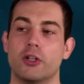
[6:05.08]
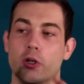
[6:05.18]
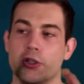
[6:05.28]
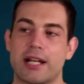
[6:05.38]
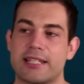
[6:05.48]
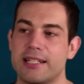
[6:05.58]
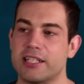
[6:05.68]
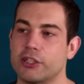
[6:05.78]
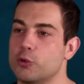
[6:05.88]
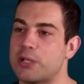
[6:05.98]
No, you're not
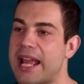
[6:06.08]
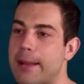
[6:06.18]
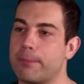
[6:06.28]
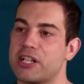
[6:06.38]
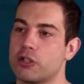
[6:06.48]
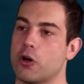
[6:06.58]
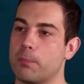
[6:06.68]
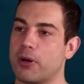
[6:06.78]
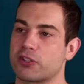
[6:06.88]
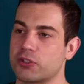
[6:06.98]
getting it. You can't bring your
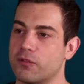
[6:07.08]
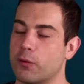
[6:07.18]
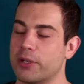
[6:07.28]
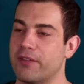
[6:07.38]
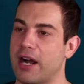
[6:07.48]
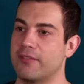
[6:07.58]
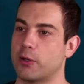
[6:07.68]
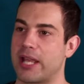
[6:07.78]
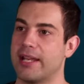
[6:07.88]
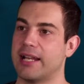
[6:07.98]
own personal 45,
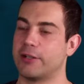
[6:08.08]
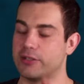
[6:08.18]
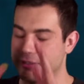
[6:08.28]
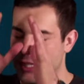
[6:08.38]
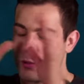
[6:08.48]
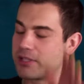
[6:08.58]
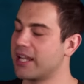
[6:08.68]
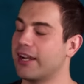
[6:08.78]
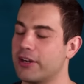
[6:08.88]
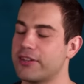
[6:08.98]
okay? Don't, they don't
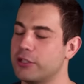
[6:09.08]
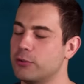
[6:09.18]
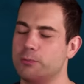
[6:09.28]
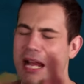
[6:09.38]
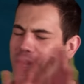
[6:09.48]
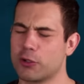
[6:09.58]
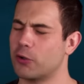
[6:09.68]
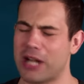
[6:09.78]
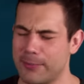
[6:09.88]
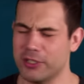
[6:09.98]
care that you have
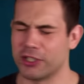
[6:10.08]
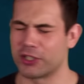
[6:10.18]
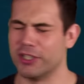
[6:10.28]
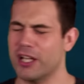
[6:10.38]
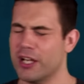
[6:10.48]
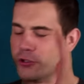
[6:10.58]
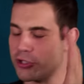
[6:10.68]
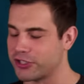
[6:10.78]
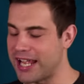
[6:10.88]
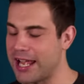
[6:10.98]
your own ammunition. You
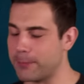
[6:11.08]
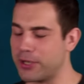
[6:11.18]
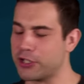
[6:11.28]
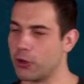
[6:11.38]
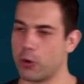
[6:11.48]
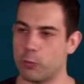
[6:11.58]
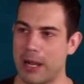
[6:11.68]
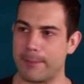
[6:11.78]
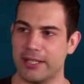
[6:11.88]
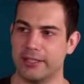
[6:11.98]
just can't bring your own
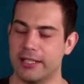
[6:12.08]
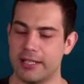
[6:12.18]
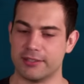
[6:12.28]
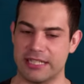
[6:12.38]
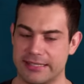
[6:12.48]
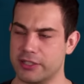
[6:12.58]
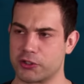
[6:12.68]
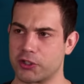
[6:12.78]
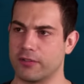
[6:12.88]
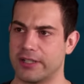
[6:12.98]
weapon into
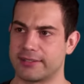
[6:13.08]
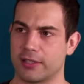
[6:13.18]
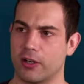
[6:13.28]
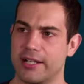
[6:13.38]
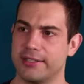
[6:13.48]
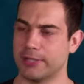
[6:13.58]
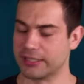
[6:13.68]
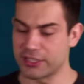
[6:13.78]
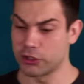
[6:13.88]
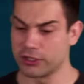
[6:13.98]
the service, all right?
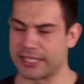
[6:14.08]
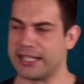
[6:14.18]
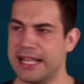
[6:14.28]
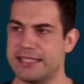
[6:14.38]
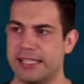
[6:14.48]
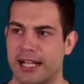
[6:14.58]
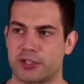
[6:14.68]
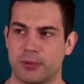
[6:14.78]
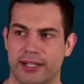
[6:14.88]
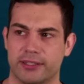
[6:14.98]
Unless you're like an
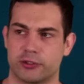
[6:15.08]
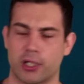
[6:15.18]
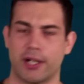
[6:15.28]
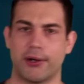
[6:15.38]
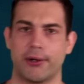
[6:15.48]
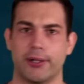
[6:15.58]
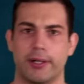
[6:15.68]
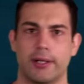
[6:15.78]
18X ray, try hard.